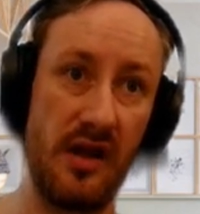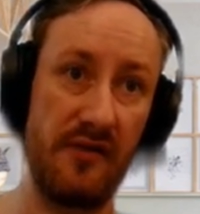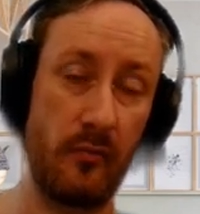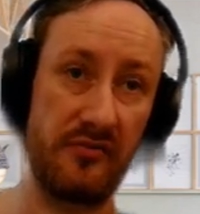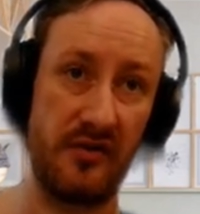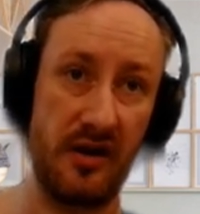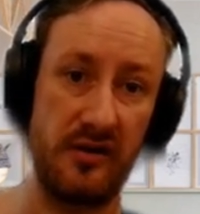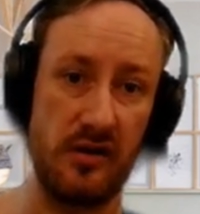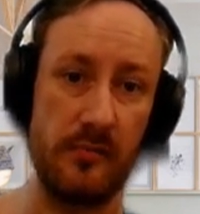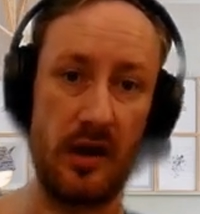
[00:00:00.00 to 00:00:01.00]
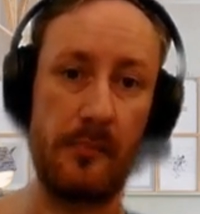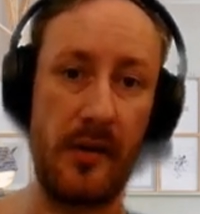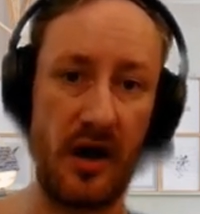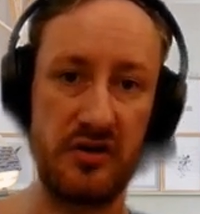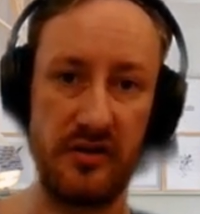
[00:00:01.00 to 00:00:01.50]
if they want to continue being a
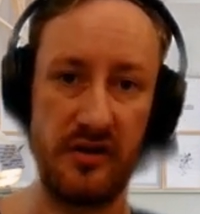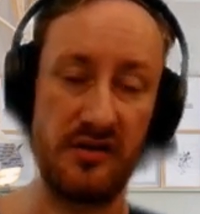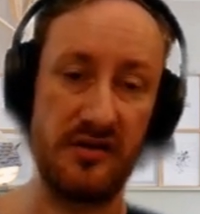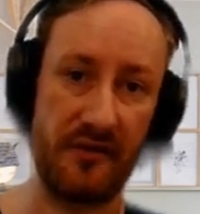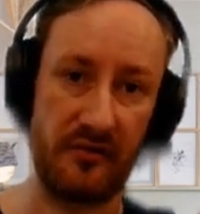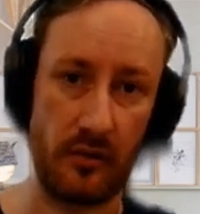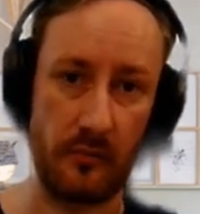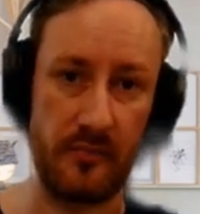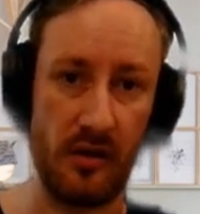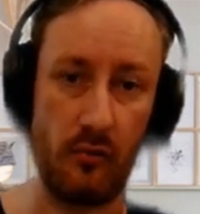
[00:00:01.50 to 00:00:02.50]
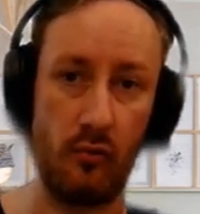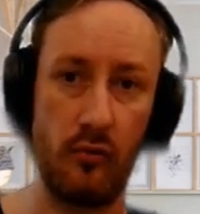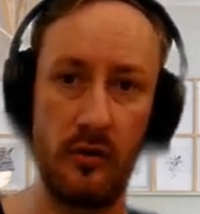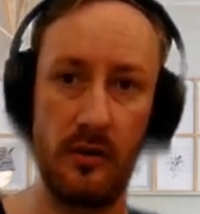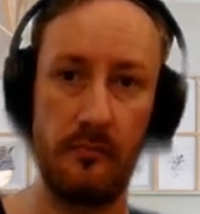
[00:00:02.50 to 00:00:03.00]
parachain, they need to have another PLO.
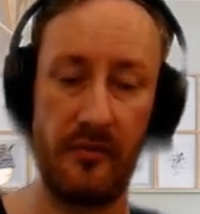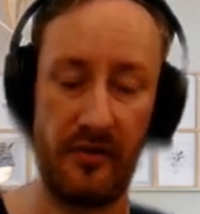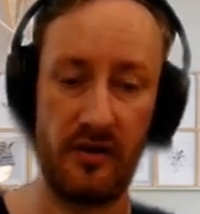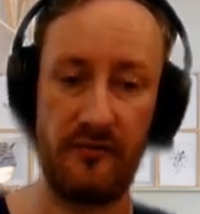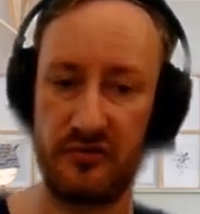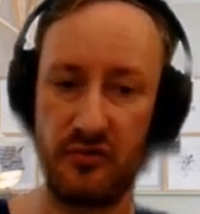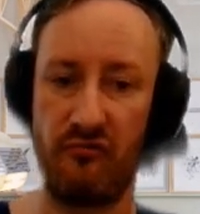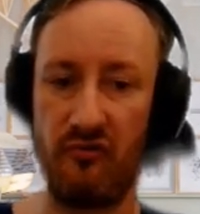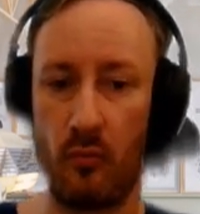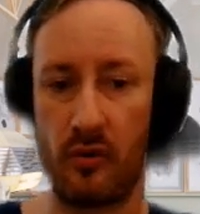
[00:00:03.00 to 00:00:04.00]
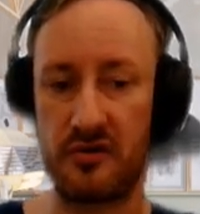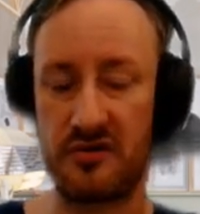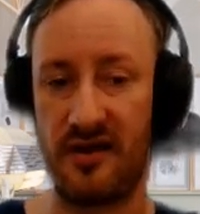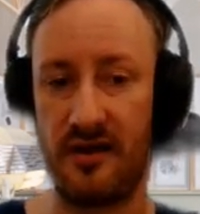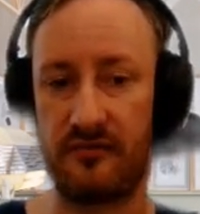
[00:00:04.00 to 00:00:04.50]
But then if there's no
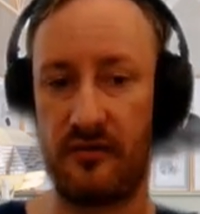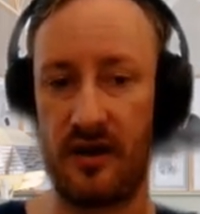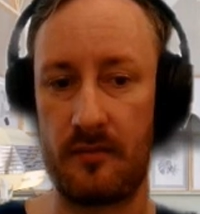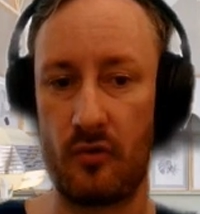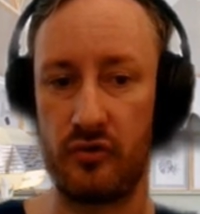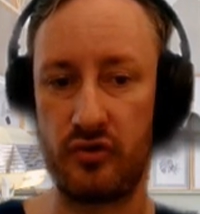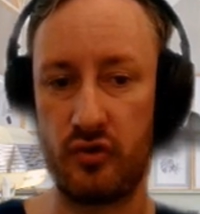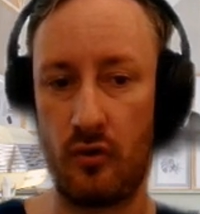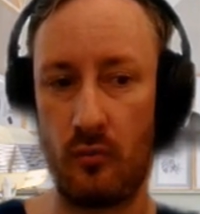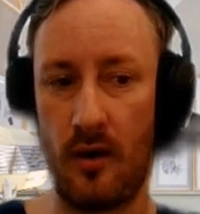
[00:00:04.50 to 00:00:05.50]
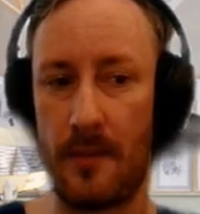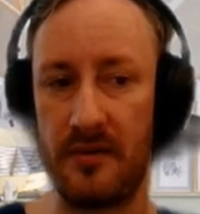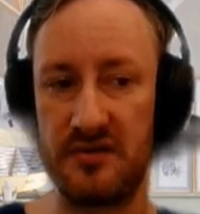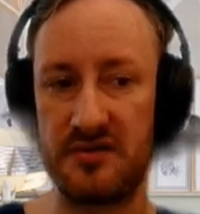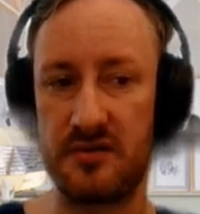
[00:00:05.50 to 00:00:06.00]
rewards left, then I'm not sure what
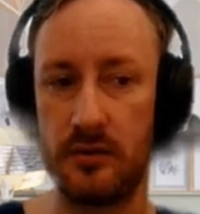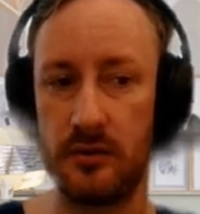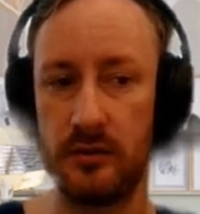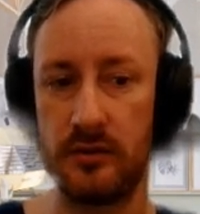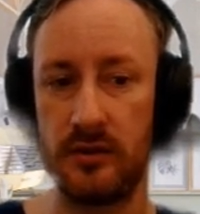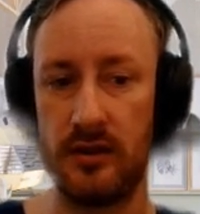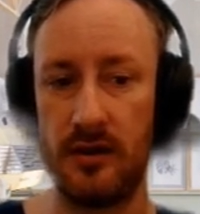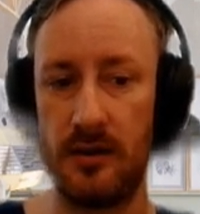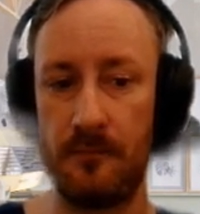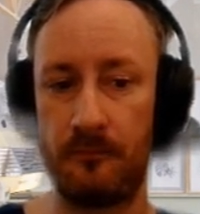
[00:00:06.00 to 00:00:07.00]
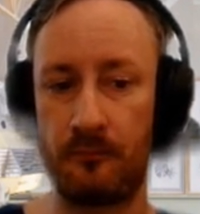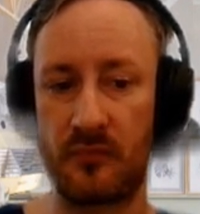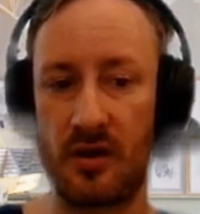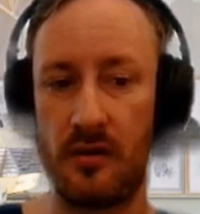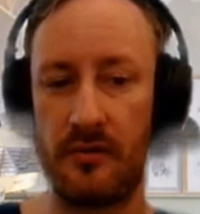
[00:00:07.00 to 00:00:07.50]
happens.
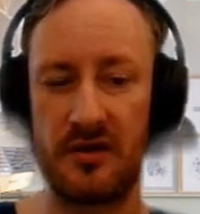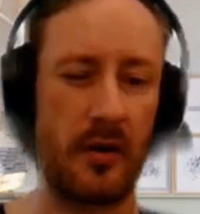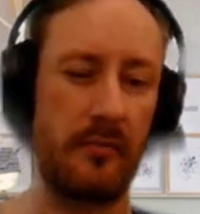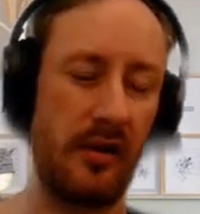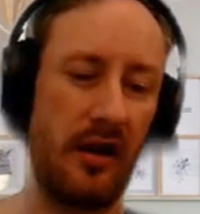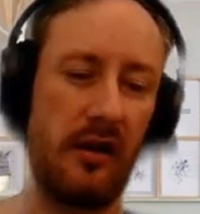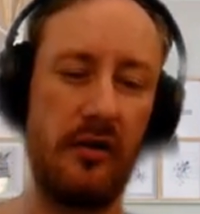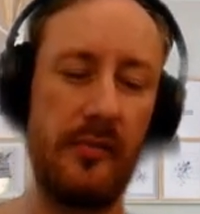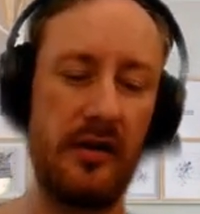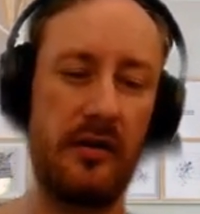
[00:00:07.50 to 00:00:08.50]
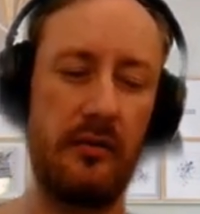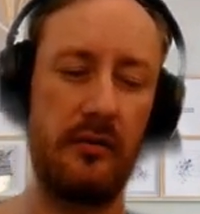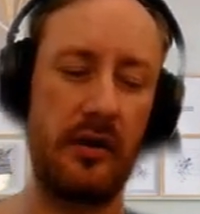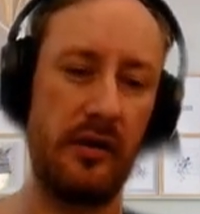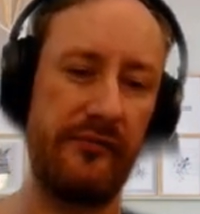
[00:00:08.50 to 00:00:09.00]
That's why I'm a little bit
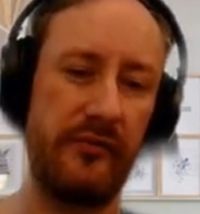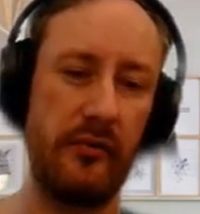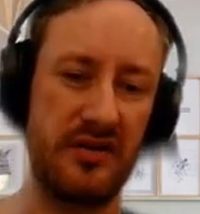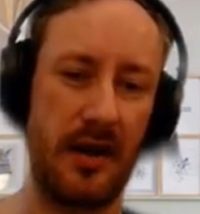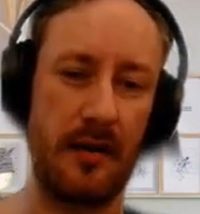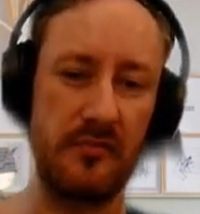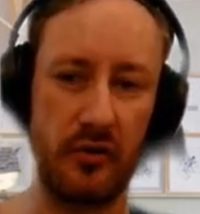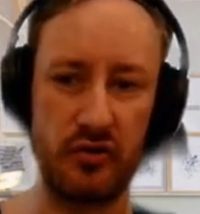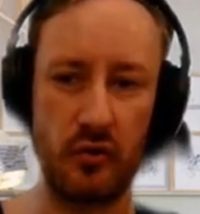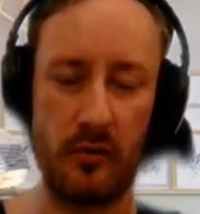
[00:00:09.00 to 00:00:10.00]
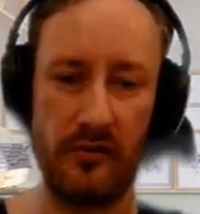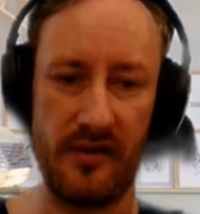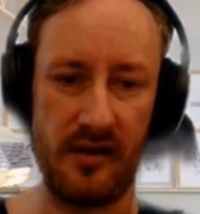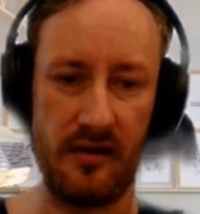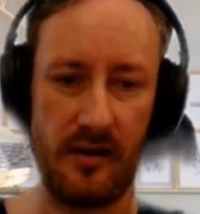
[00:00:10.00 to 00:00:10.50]
confused. I'm not sure what
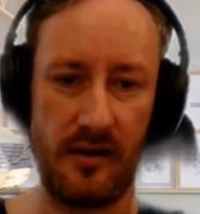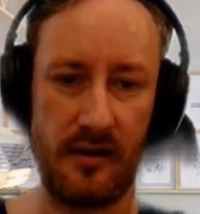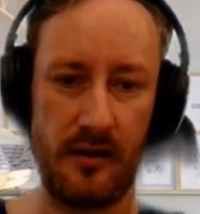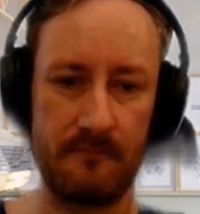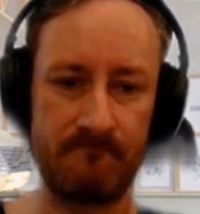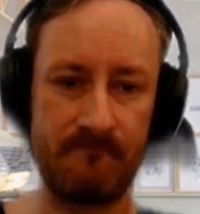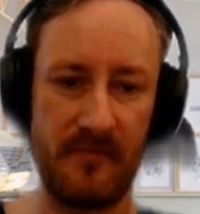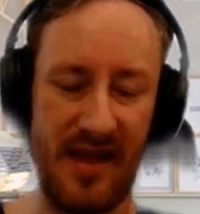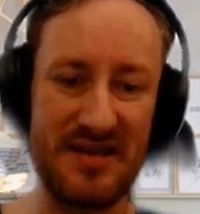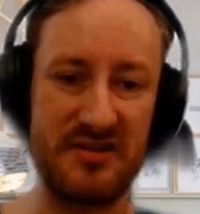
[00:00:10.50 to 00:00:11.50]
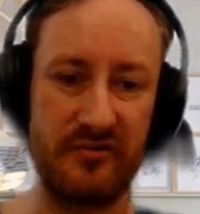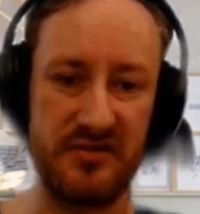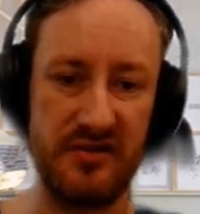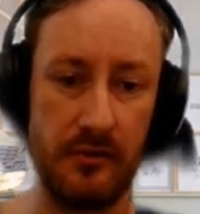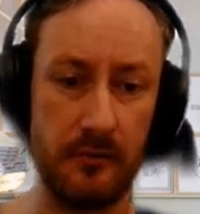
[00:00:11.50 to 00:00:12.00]
the answer
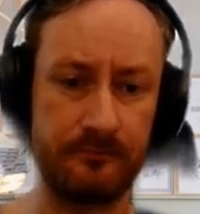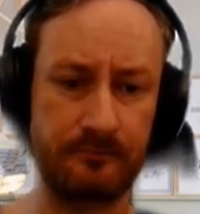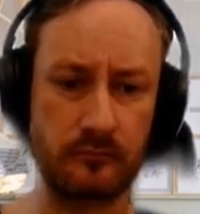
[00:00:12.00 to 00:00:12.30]
is here.